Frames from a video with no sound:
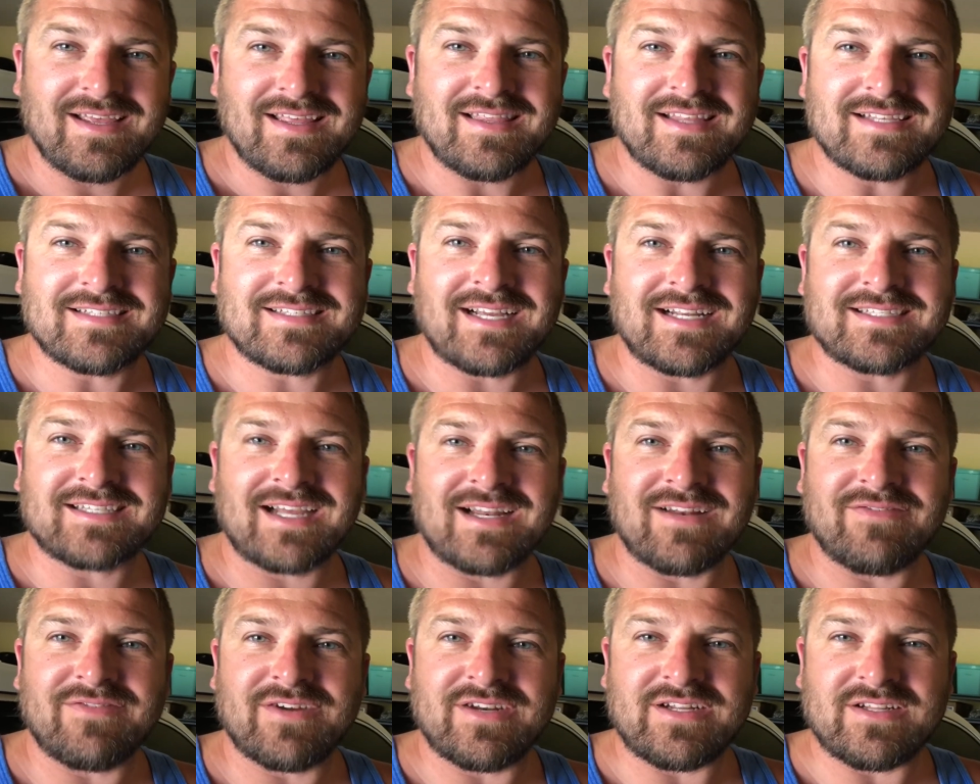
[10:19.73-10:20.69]
This side's kind
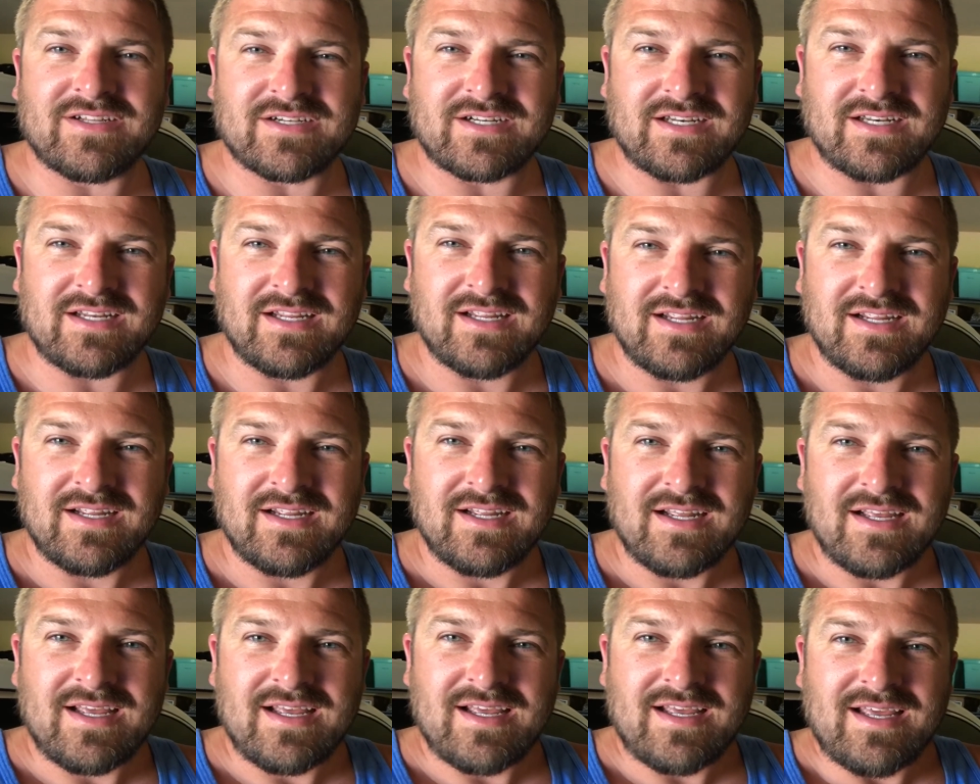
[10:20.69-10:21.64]
of funny looking.
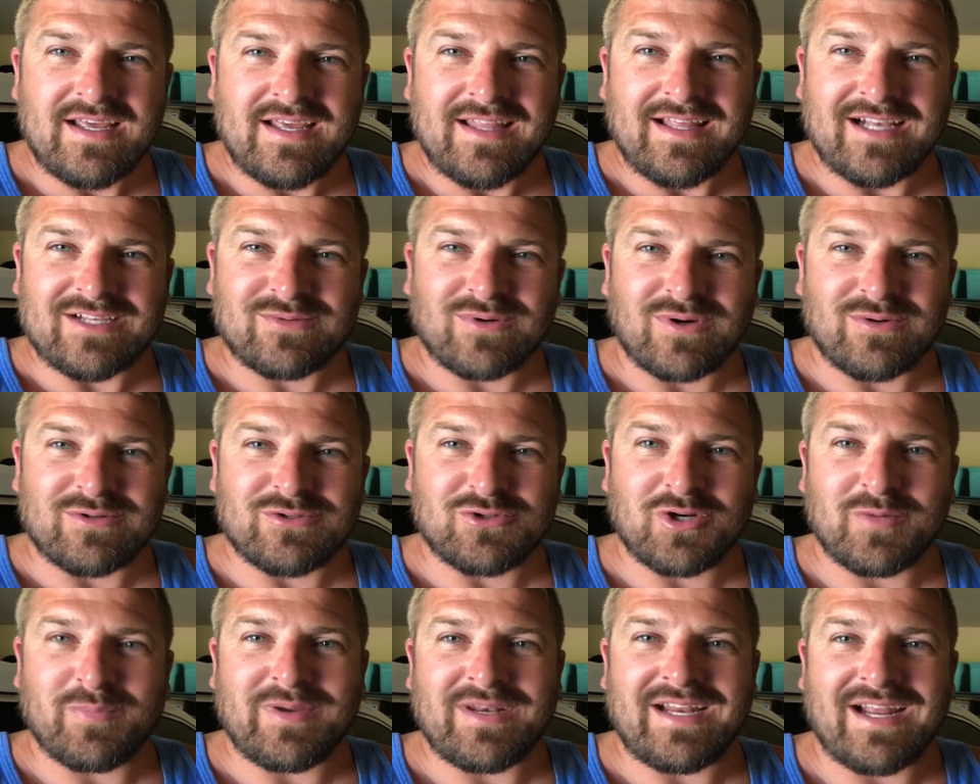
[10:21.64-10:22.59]
That's where it was
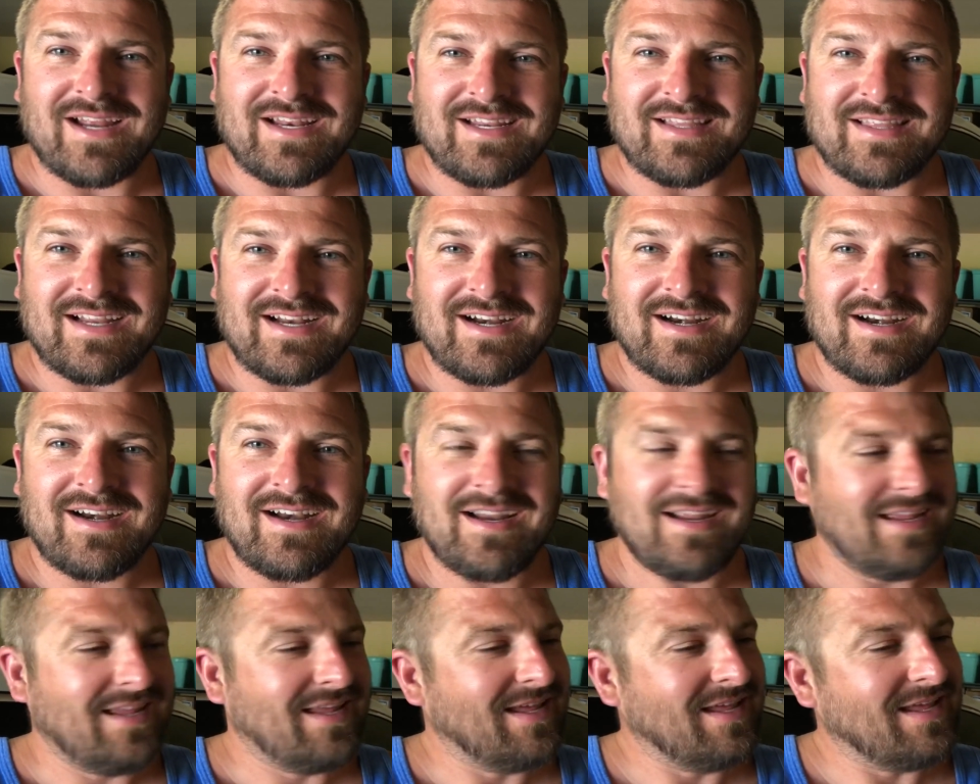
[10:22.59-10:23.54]
dripping down in there,
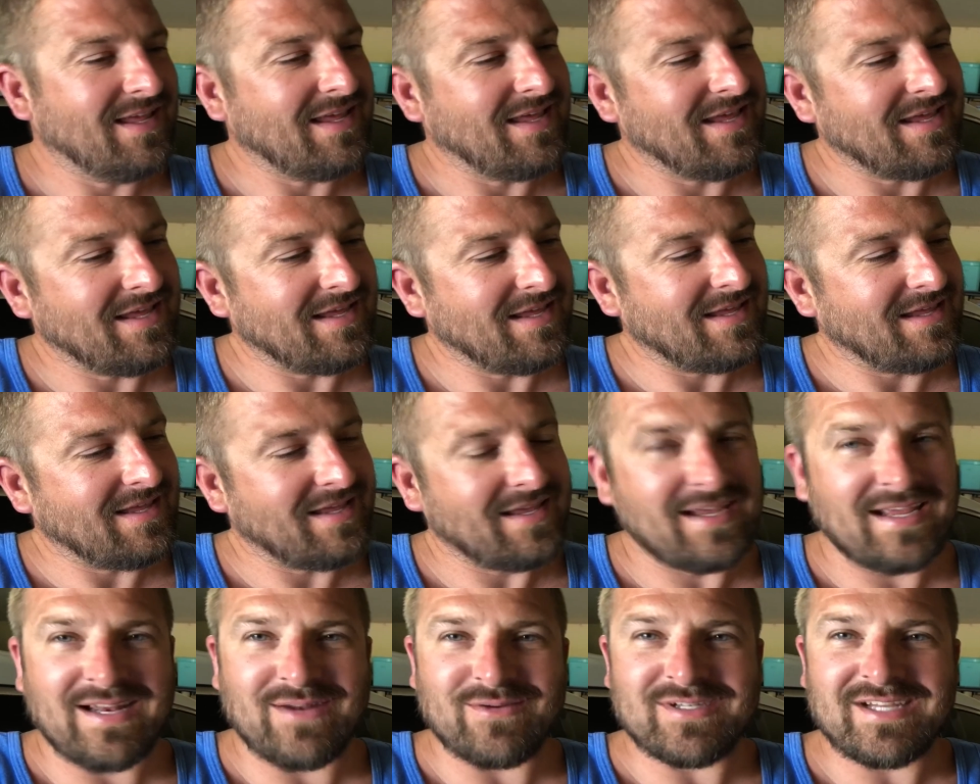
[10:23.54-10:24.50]

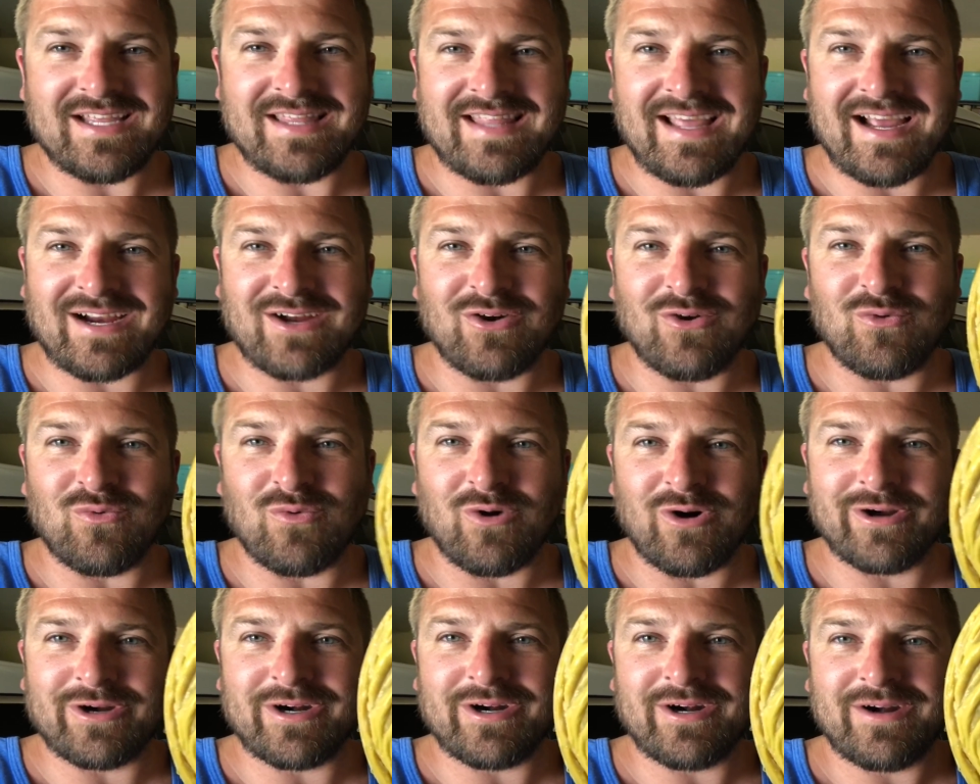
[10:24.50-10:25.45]
and it was hitting that cold
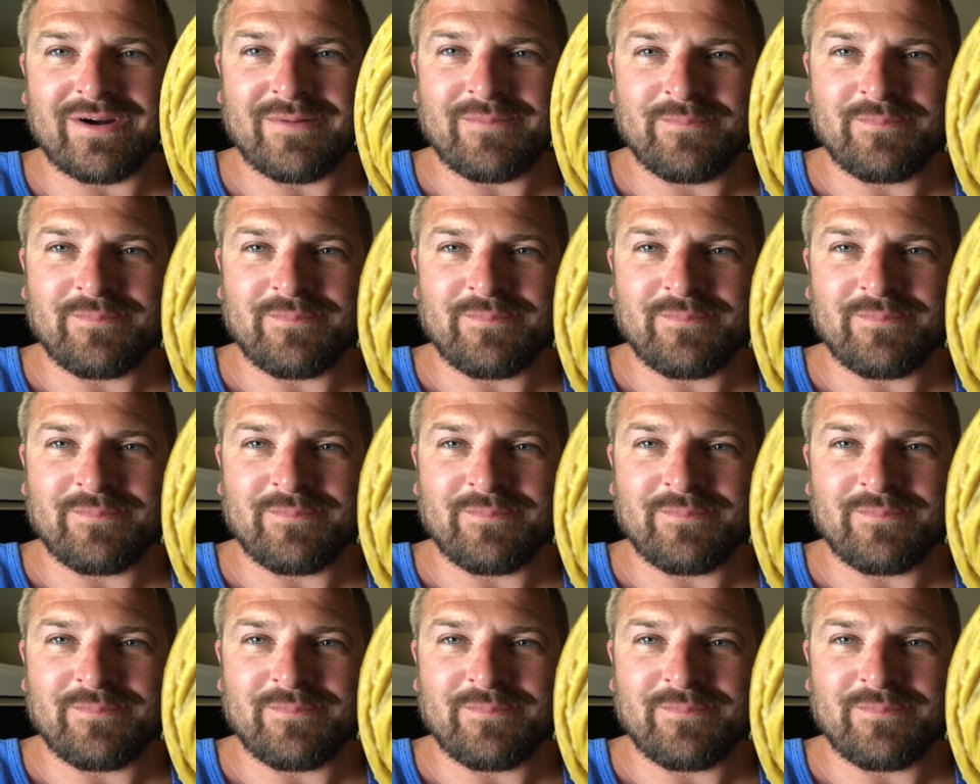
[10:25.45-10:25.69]
water.